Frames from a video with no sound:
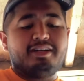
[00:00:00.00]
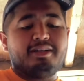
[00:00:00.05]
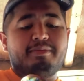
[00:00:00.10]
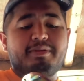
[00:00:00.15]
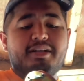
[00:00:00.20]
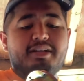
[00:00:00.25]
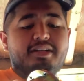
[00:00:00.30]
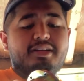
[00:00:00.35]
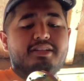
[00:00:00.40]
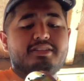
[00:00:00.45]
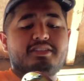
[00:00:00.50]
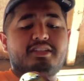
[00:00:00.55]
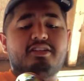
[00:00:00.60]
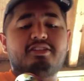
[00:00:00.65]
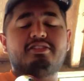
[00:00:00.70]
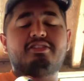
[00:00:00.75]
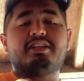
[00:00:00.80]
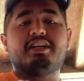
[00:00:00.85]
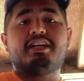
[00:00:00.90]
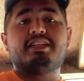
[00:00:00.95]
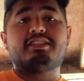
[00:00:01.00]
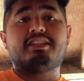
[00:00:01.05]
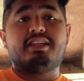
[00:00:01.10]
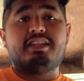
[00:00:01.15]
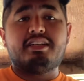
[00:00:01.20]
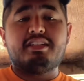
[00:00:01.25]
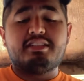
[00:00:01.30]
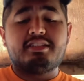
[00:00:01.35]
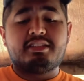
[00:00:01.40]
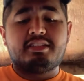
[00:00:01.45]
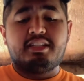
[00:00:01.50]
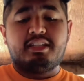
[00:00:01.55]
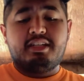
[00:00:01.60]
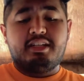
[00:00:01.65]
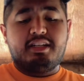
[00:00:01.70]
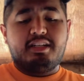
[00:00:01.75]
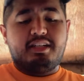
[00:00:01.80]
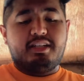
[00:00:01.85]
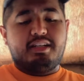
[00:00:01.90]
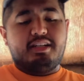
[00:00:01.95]
I'm not gonna tell you guys it is.
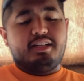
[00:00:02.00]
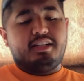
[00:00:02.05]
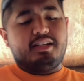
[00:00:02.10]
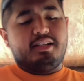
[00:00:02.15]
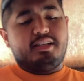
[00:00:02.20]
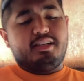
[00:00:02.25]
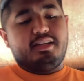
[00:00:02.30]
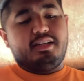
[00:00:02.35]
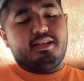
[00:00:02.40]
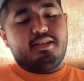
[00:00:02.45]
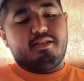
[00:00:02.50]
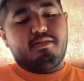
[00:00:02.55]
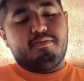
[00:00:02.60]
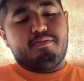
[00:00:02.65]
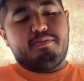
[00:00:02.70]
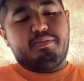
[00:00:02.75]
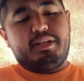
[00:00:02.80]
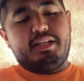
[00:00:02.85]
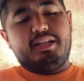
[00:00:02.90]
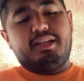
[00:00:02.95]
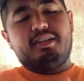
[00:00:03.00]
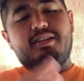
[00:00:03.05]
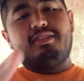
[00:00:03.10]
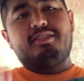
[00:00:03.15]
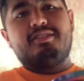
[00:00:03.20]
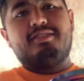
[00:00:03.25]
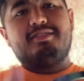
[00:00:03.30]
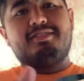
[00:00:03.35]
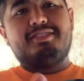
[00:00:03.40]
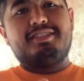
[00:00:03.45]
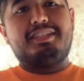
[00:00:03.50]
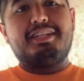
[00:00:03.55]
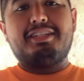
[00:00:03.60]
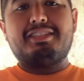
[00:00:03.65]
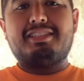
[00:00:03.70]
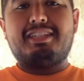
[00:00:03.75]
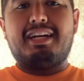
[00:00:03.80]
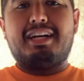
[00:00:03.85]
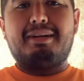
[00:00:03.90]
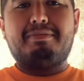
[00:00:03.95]
But it
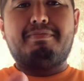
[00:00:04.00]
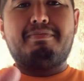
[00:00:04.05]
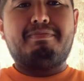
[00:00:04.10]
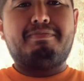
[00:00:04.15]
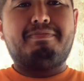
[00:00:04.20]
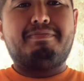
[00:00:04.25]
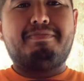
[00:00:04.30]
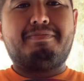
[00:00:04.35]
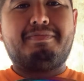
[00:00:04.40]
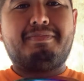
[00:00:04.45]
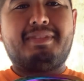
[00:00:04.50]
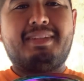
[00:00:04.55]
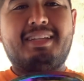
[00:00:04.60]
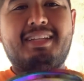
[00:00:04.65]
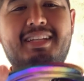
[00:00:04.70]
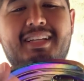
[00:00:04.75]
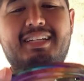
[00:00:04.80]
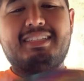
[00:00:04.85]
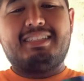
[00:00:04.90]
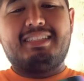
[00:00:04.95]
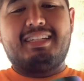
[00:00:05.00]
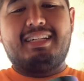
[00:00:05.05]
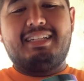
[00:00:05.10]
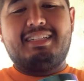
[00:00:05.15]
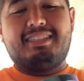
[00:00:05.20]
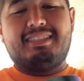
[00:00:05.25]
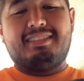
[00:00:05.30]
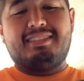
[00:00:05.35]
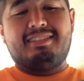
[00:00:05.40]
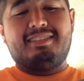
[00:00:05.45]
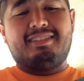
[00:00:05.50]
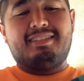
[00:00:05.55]
tilts up. That's nice.